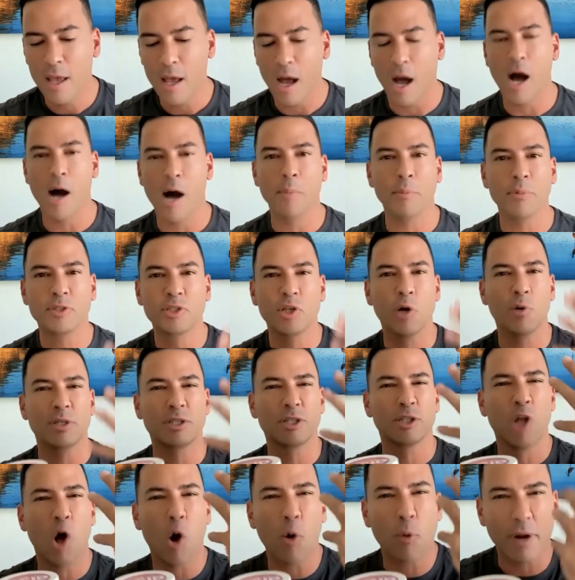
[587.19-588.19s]
So it's
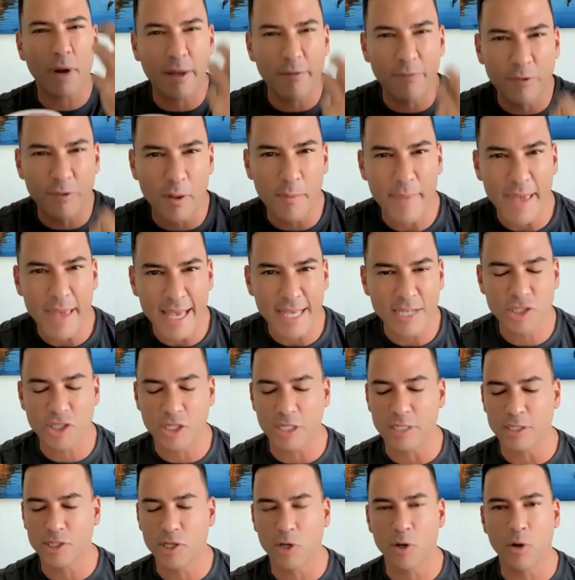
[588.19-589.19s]
lowering
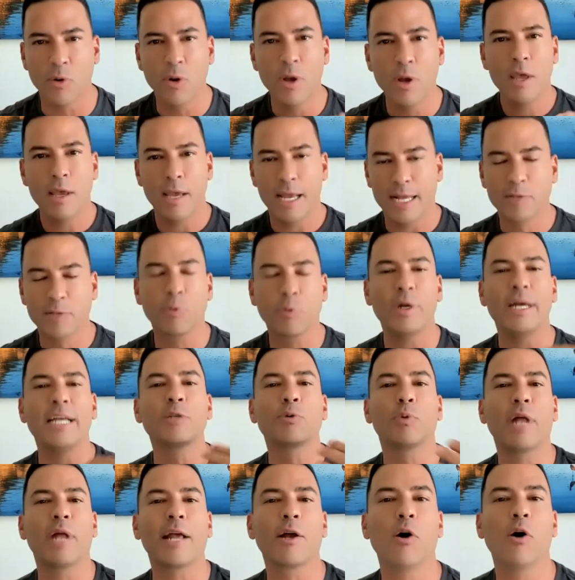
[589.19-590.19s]
inflammation. So it's
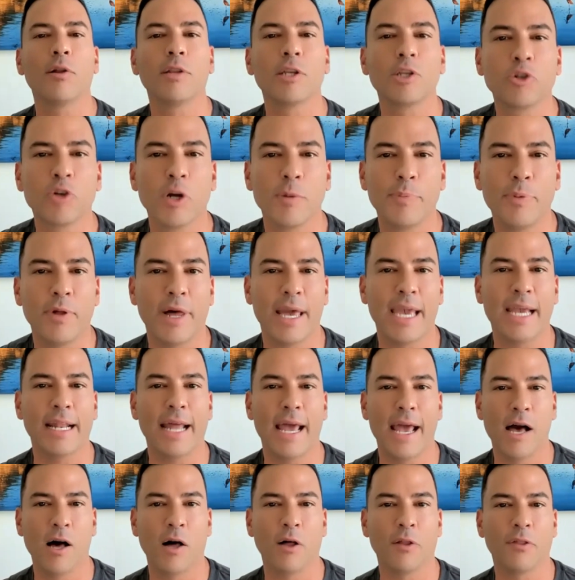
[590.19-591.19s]
what I call the triple A to
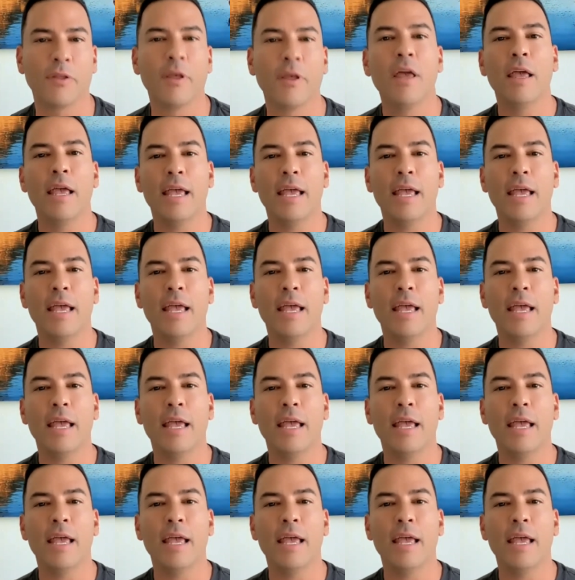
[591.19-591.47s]
health.